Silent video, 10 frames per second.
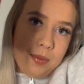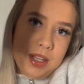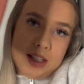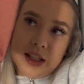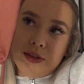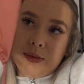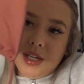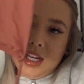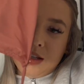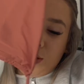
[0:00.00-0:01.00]
this is from
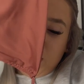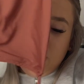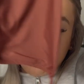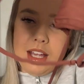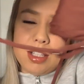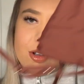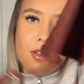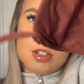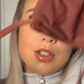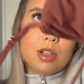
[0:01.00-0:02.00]
Nina Swim. It's got the
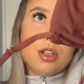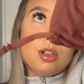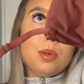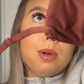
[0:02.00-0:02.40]
two